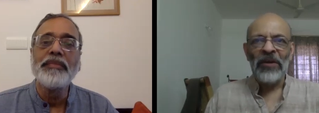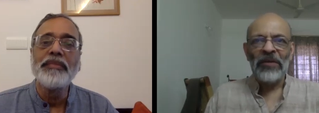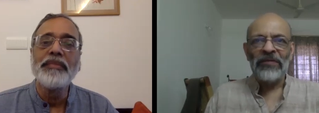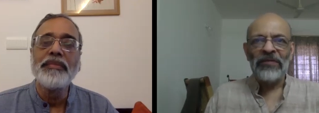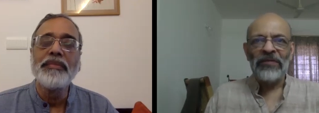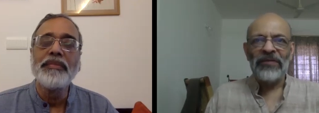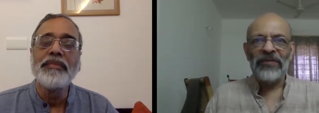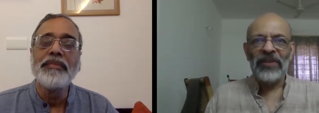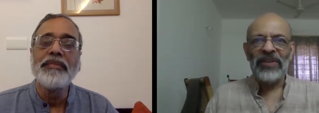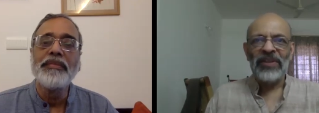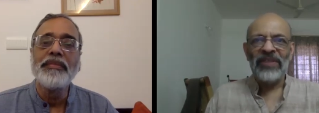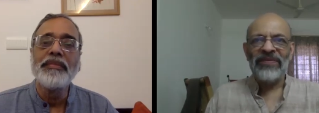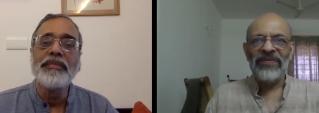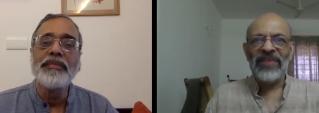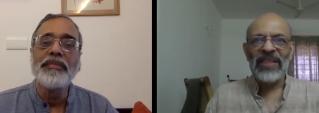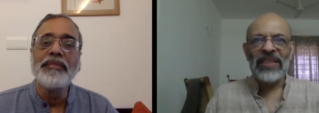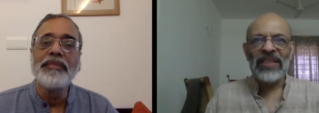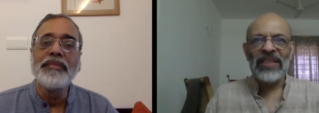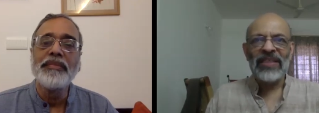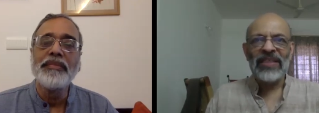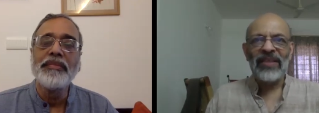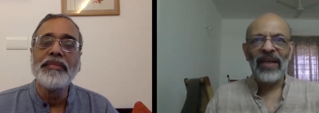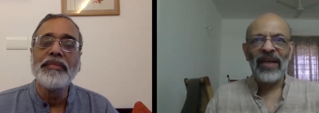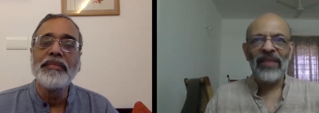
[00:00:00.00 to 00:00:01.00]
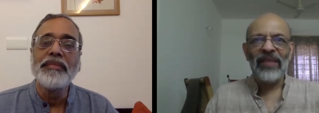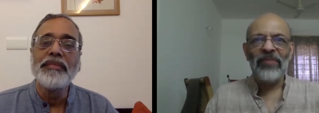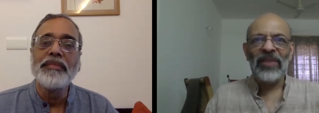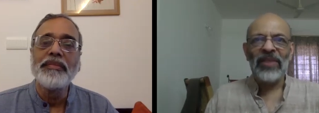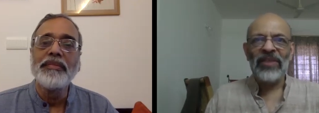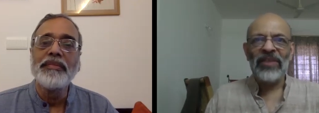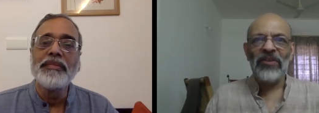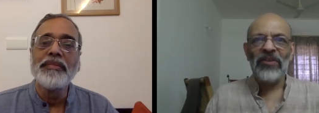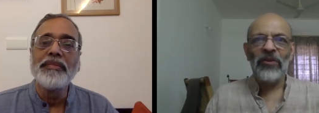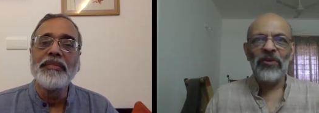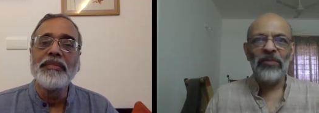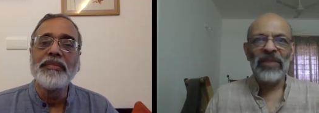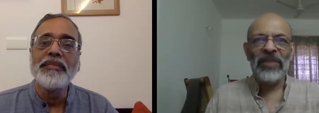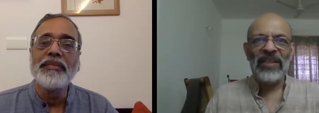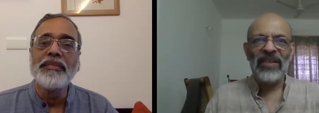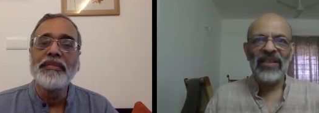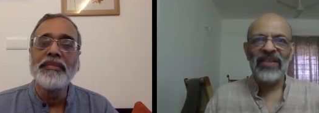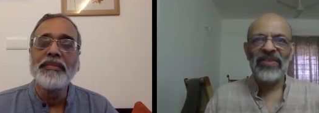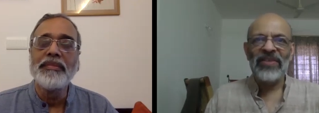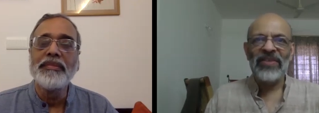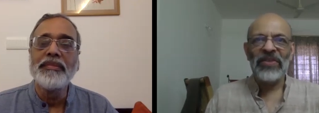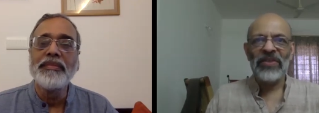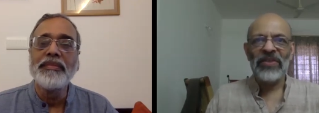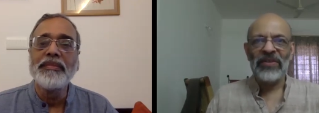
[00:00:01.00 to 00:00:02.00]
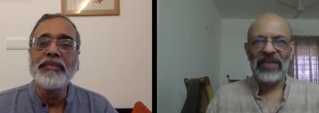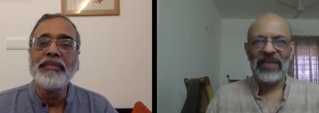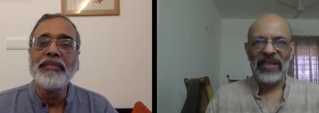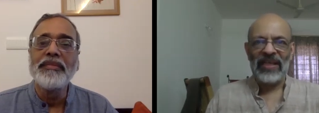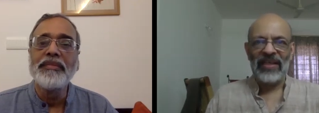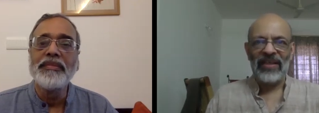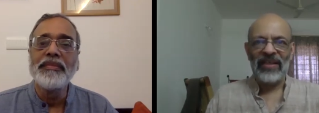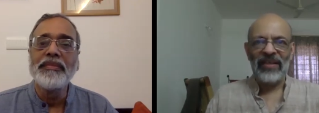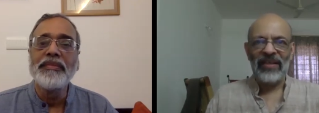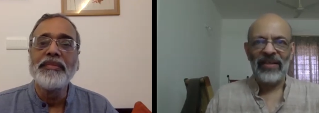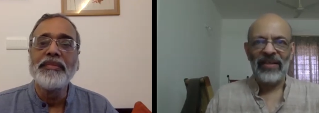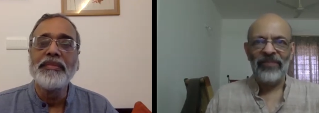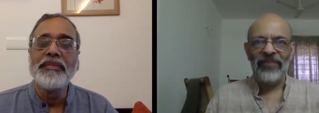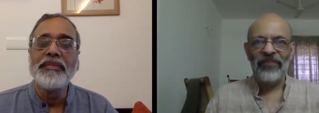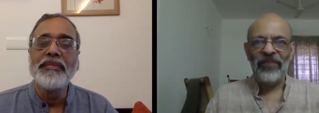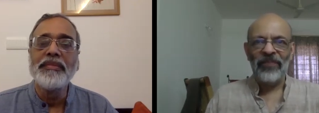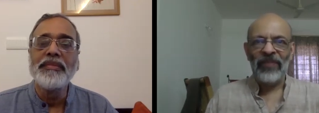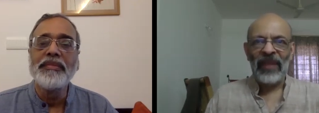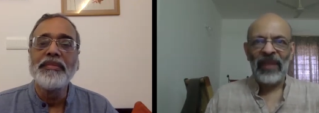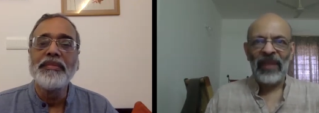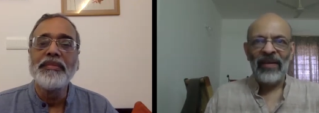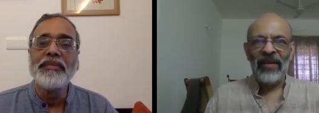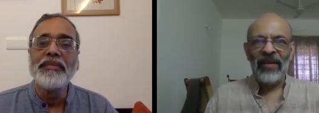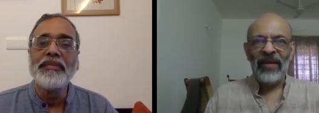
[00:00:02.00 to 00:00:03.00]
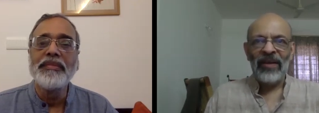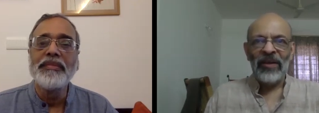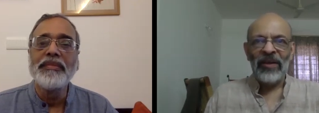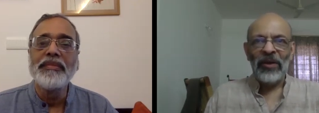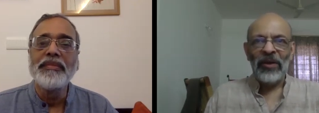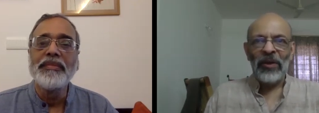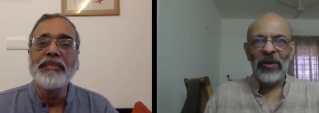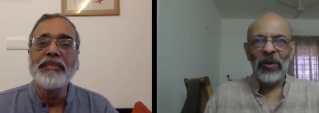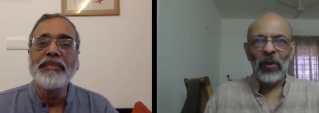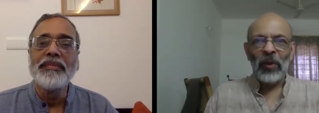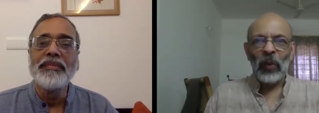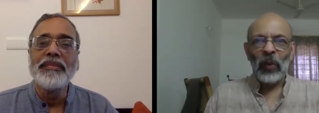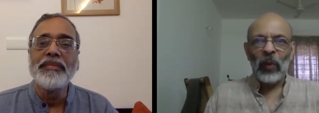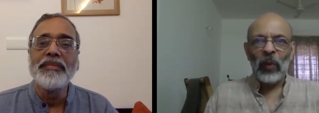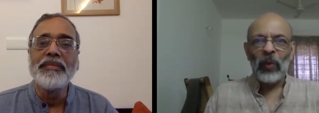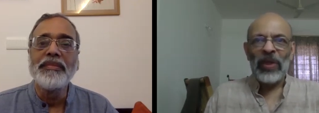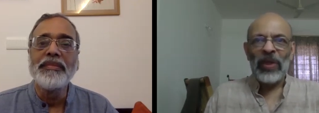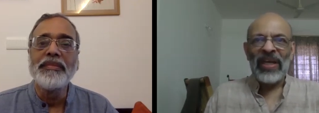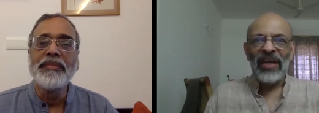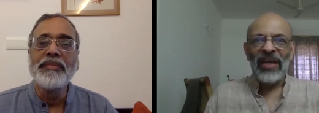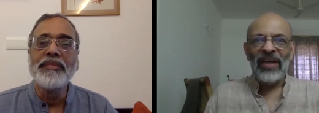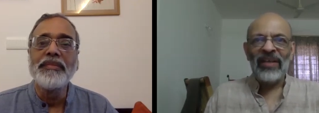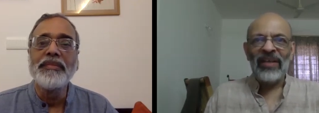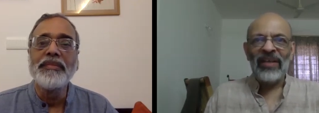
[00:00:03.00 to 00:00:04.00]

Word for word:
Speaker 1: For the first time in human history, we are